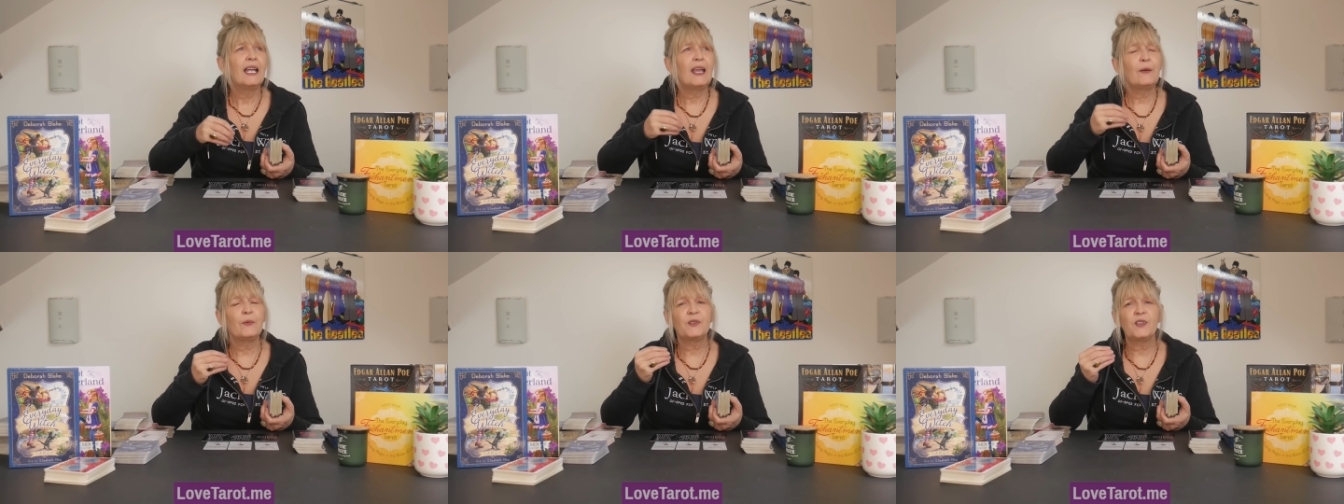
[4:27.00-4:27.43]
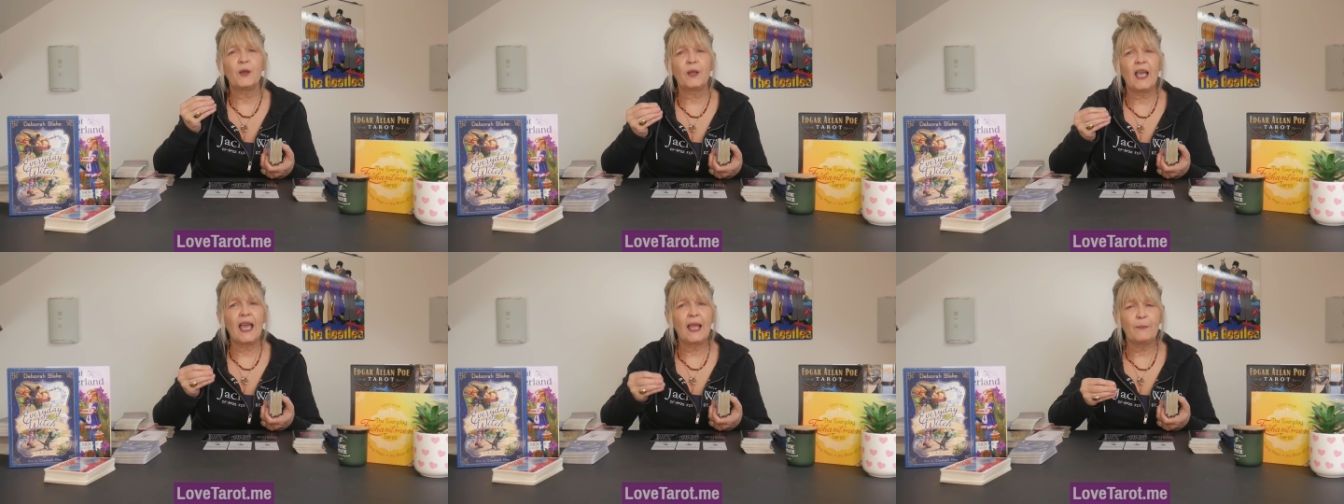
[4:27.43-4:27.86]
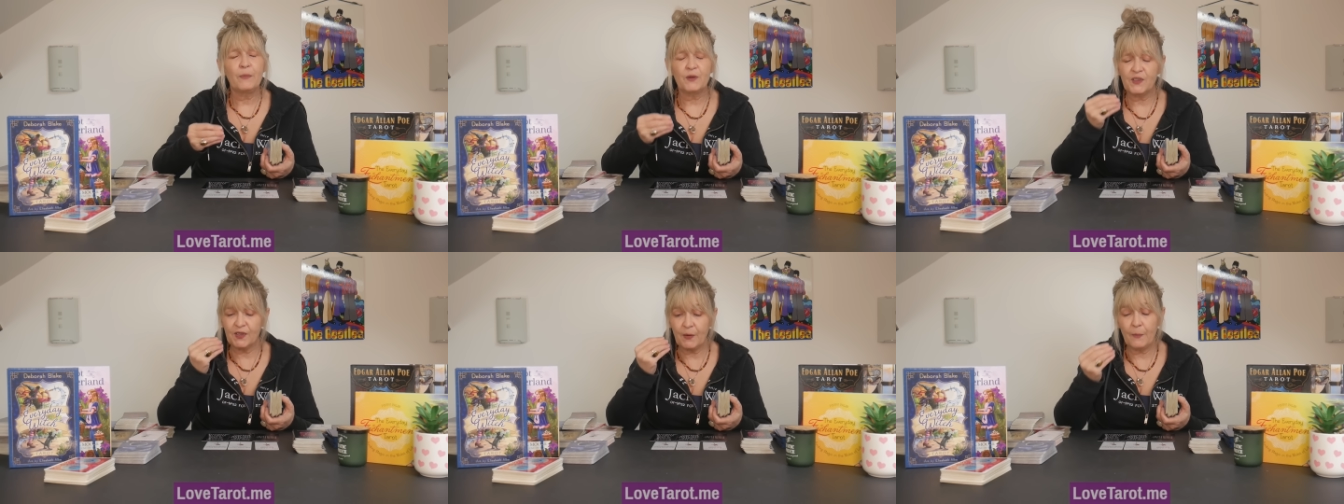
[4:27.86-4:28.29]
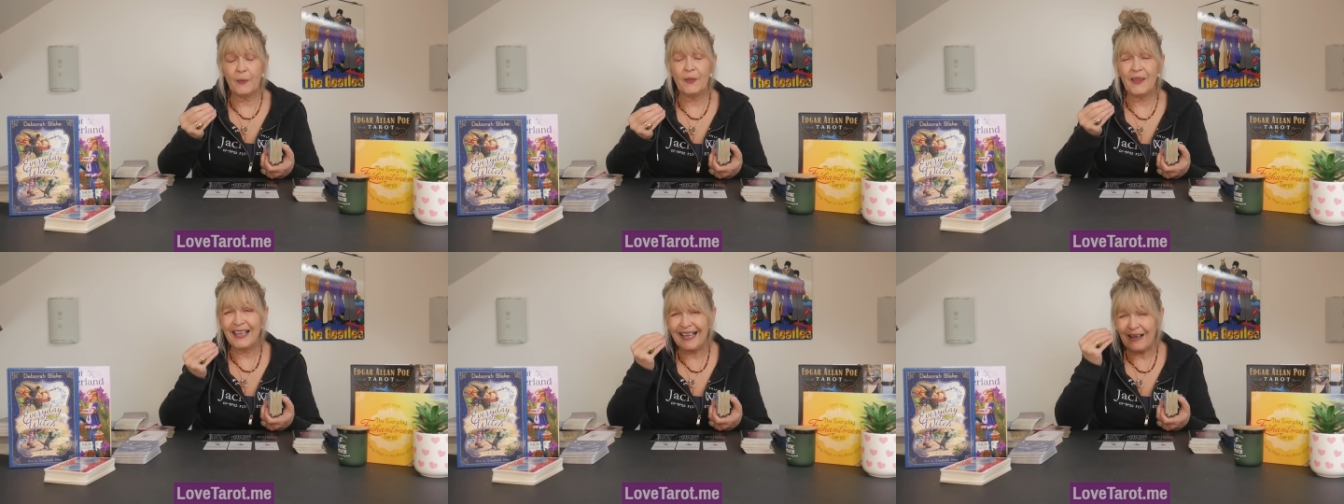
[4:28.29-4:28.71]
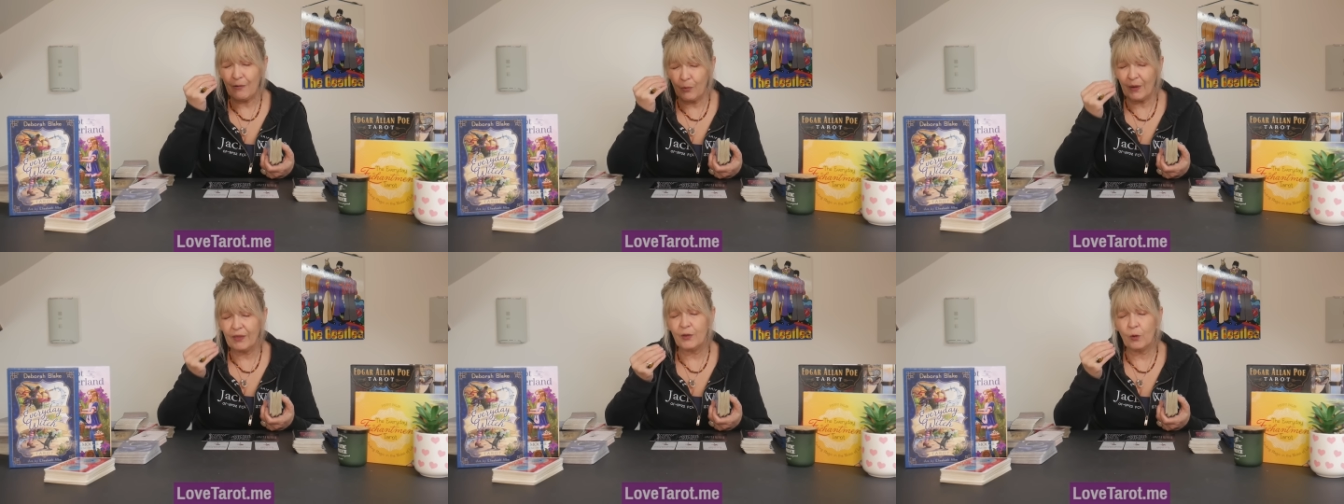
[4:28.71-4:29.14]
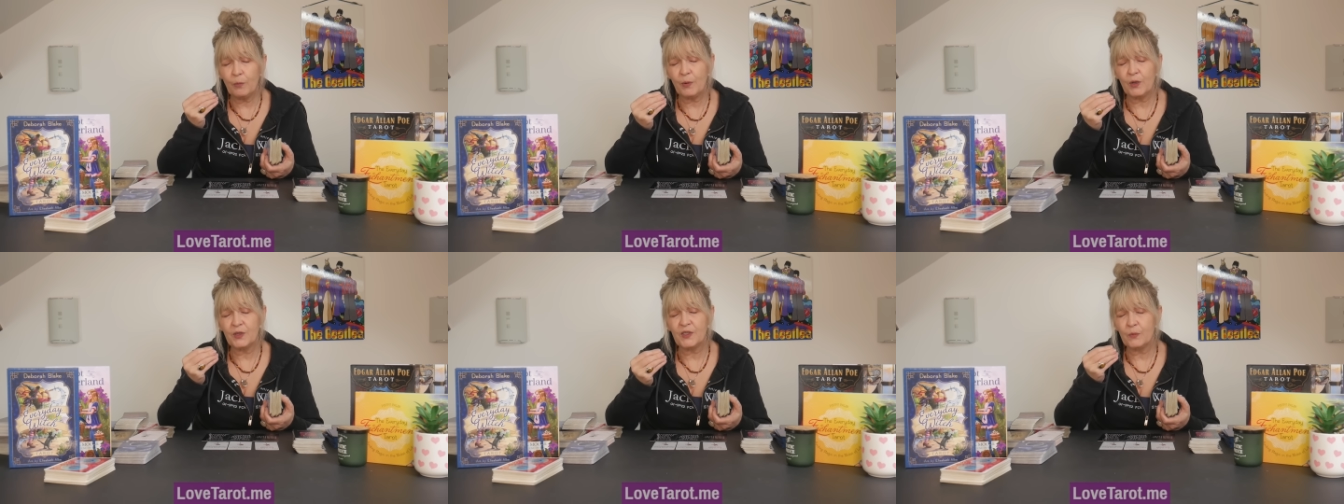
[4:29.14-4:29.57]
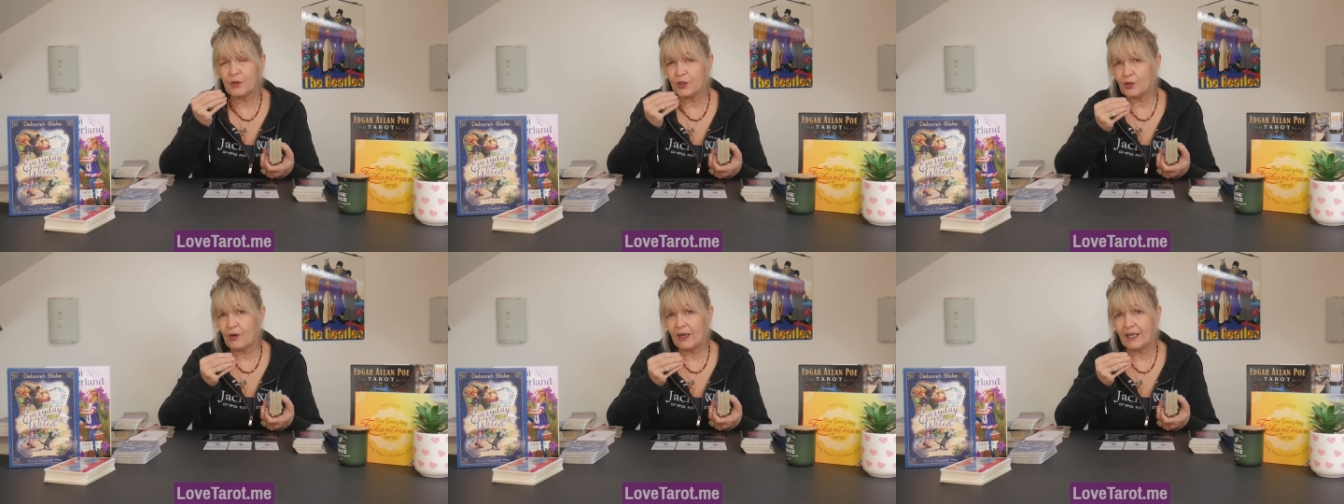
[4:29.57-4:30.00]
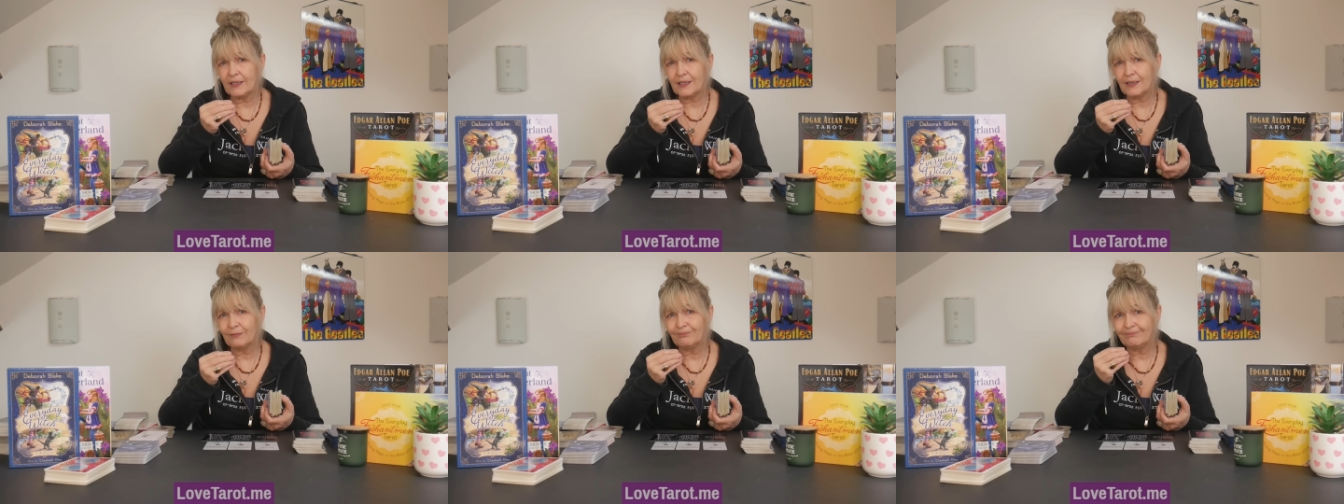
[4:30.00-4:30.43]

it was okay, but something with your person was triggered.